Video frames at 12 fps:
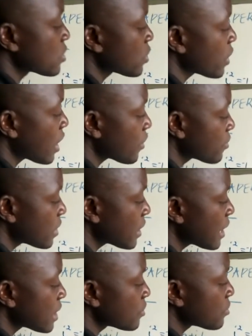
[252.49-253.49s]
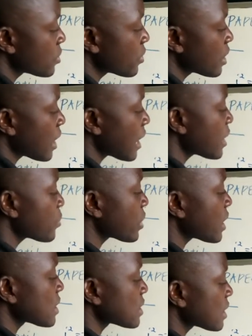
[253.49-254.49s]
So we have -3i
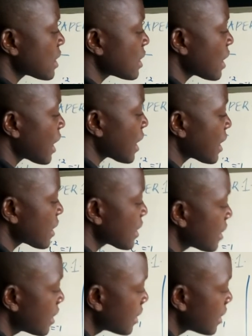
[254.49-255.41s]
plus 10i,